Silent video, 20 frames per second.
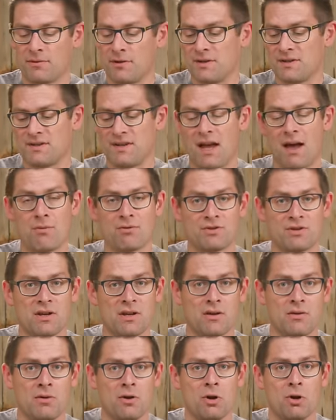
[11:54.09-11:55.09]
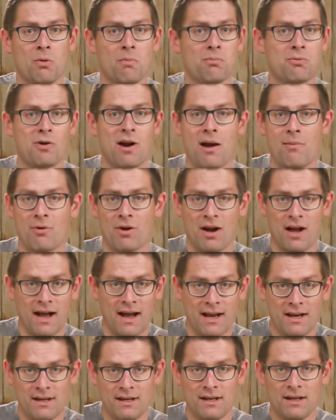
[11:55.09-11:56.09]
for establishing primer
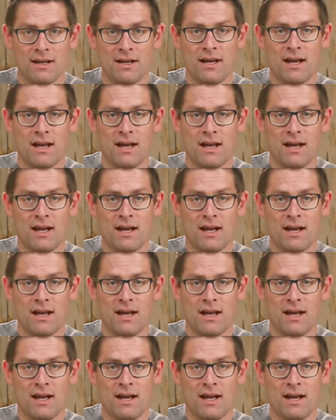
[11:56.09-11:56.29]
height,